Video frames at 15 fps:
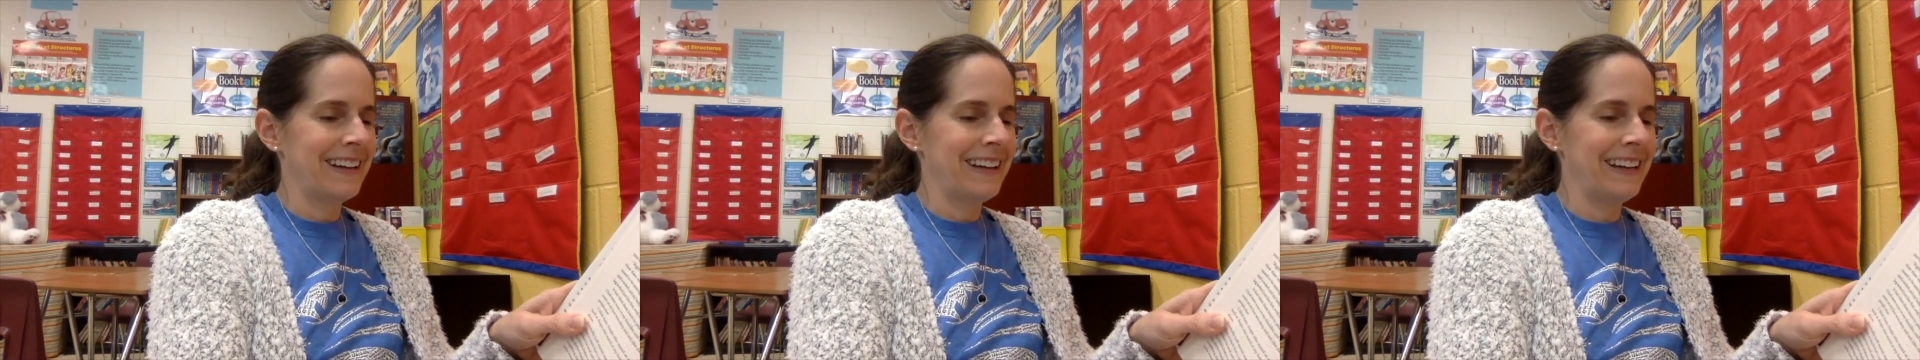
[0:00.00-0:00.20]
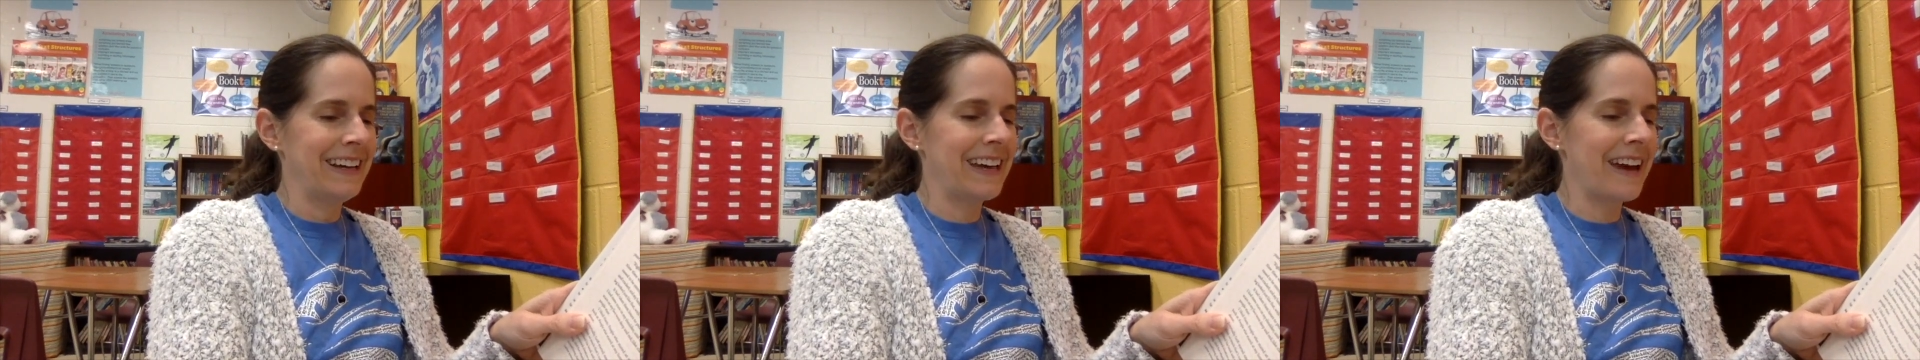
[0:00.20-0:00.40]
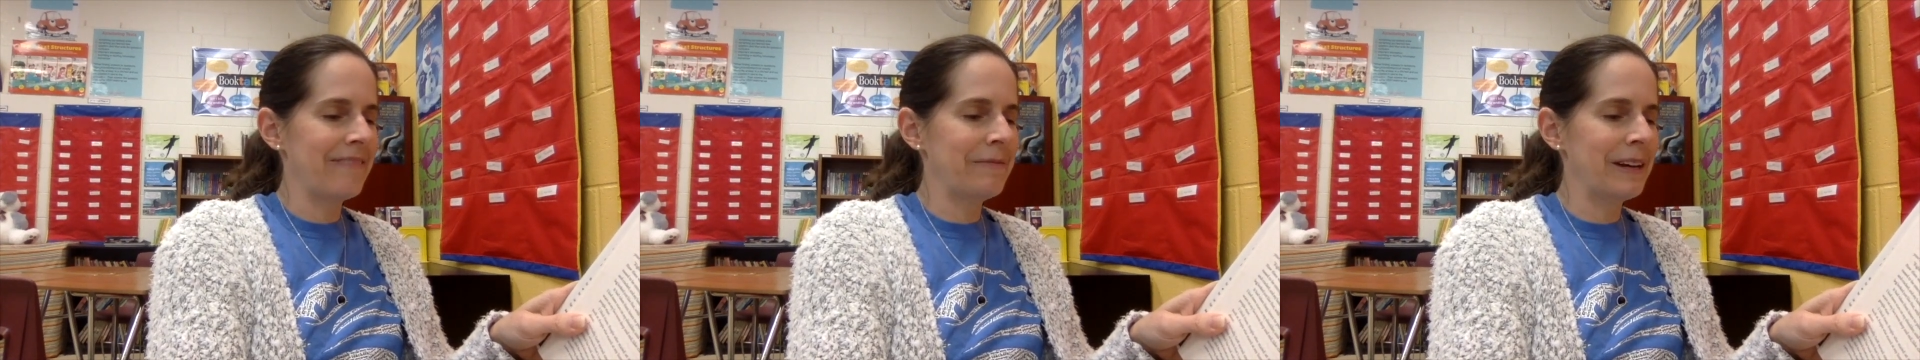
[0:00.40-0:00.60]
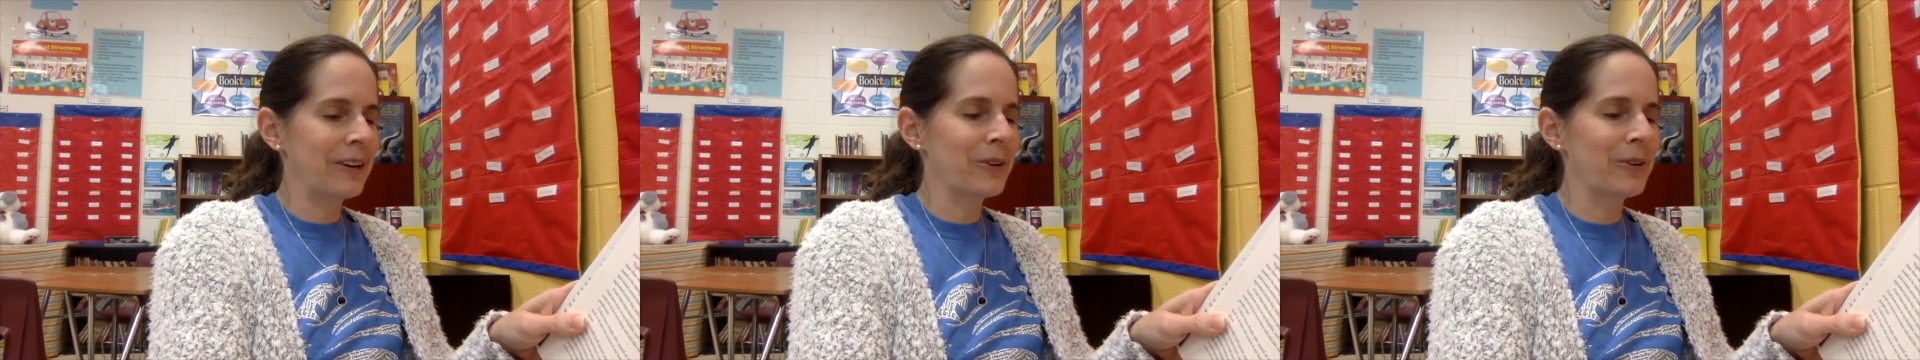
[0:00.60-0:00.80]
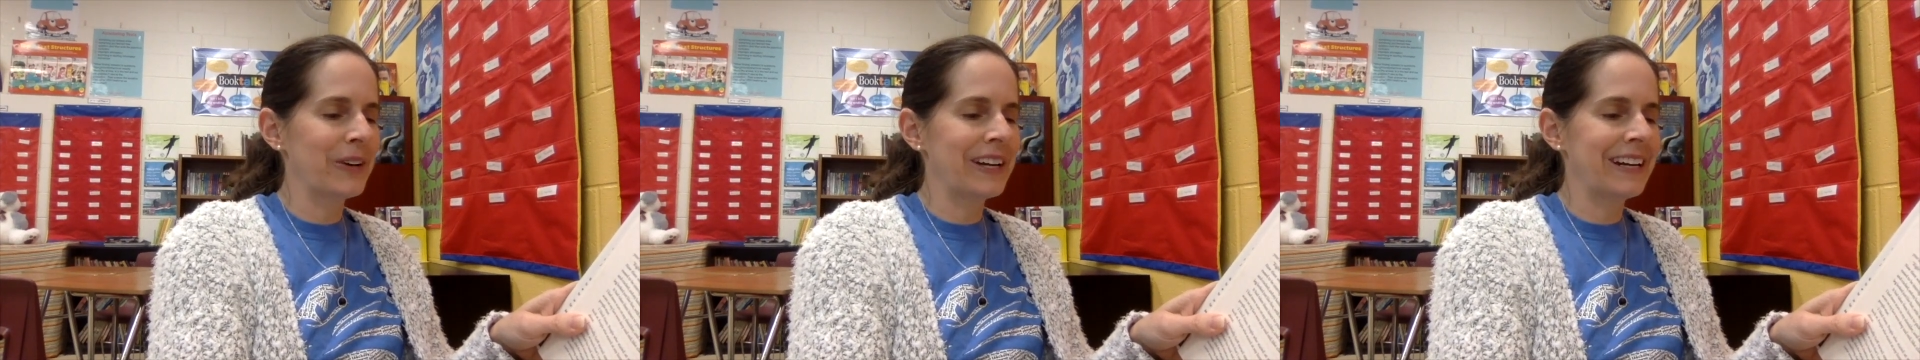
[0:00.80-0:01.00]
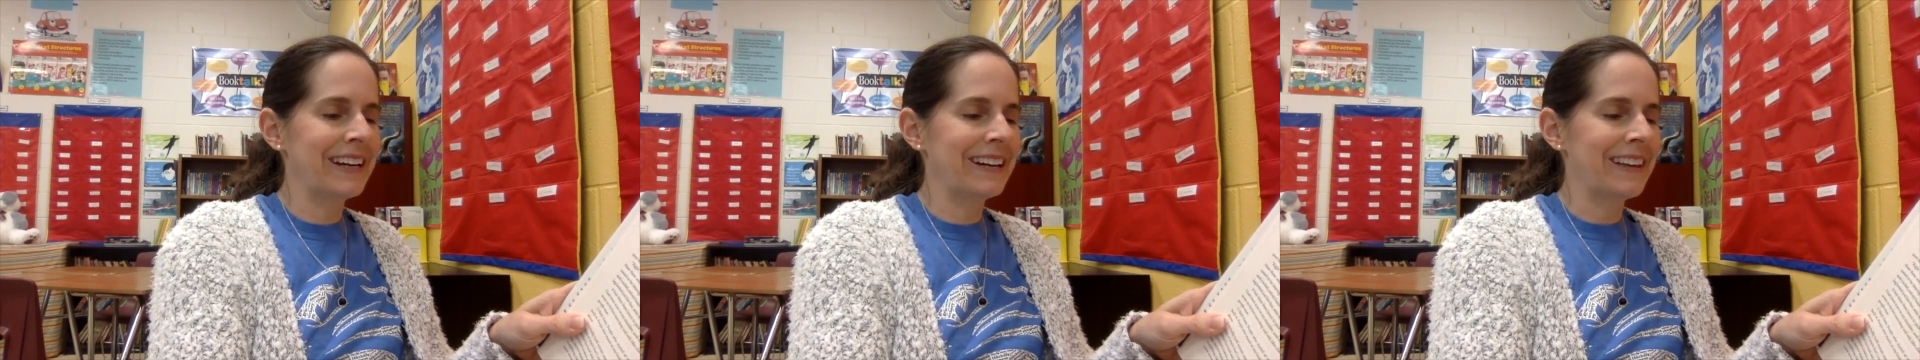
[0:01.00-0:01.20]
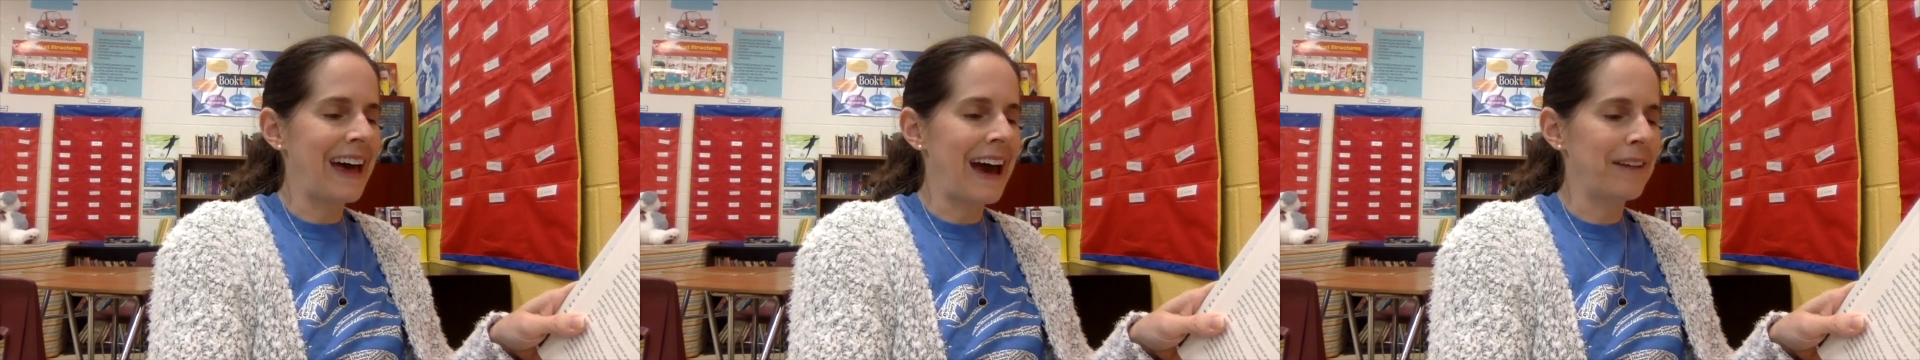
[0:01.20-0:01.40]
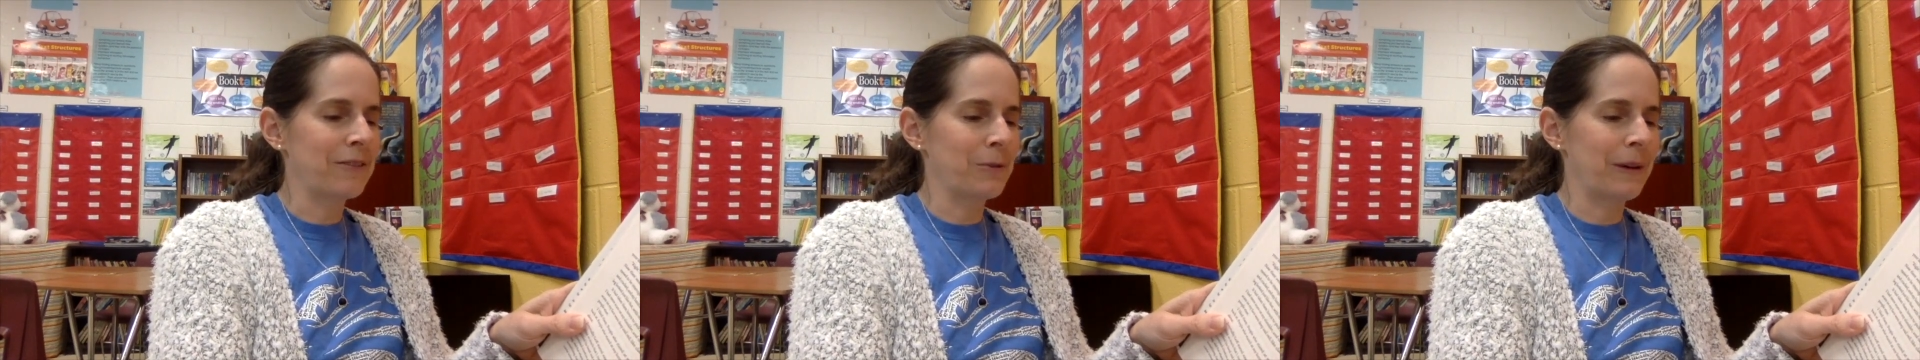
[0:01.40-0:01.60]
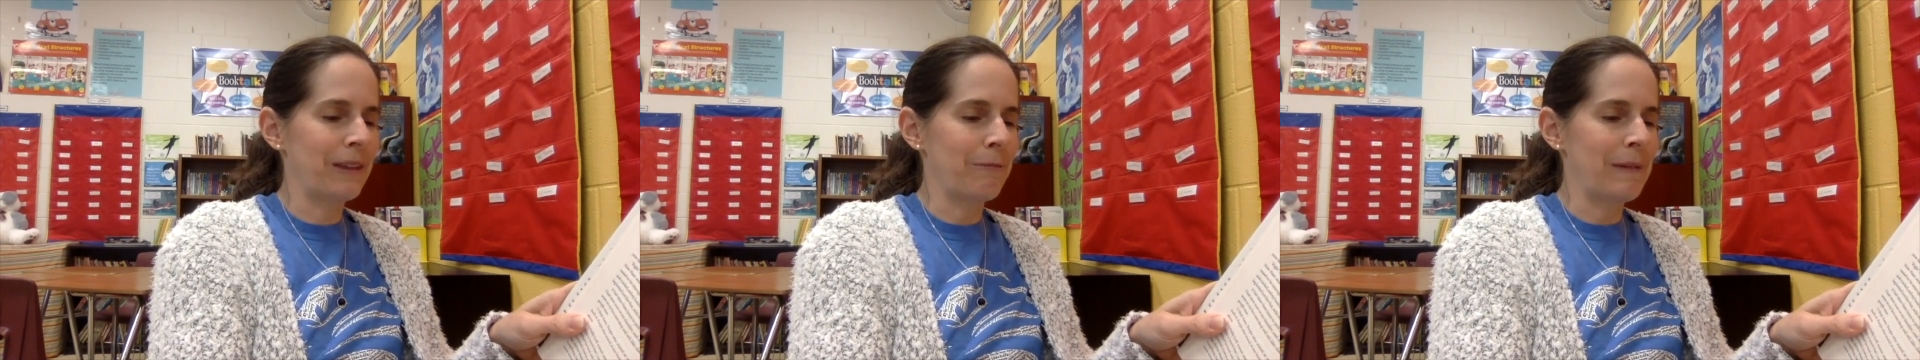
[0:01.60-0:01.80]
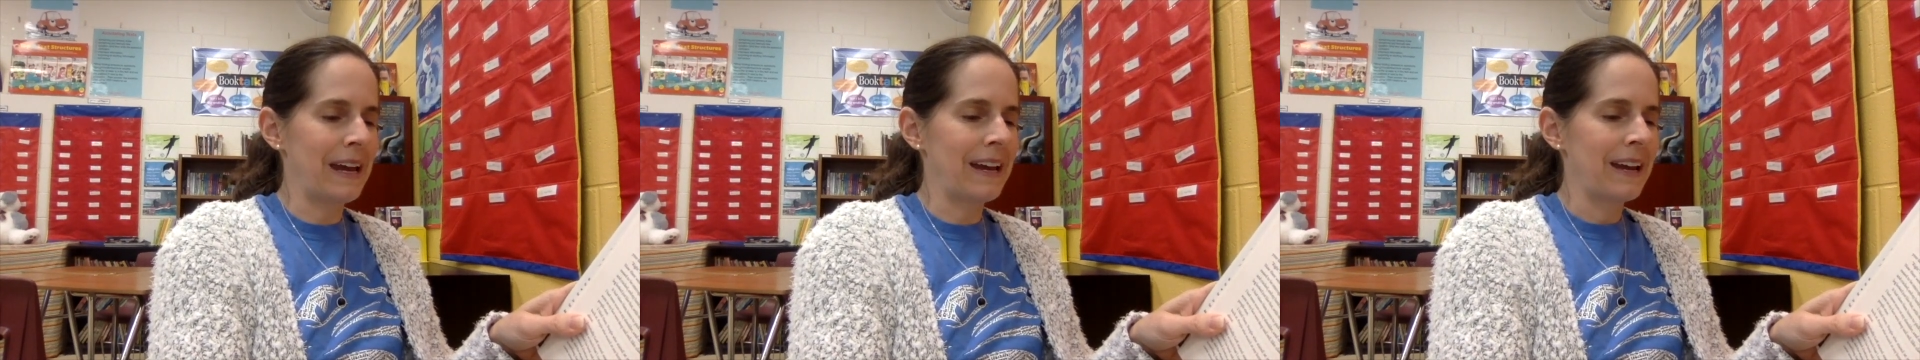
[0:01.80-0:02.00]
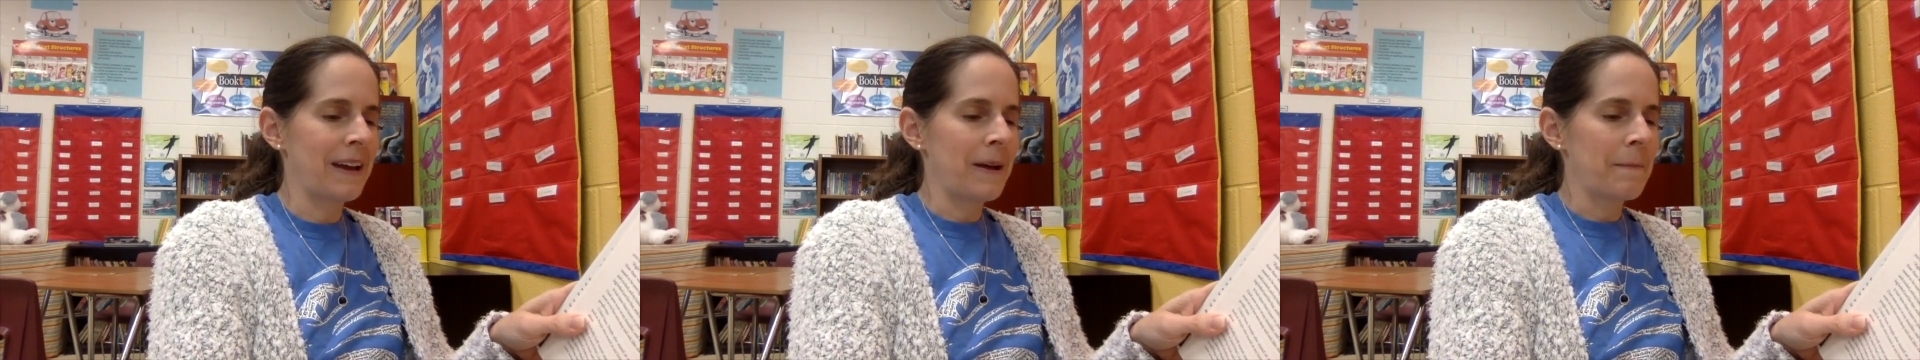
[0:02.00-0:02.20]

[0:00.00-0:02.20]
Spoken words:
He gave me a grin and laughed with me,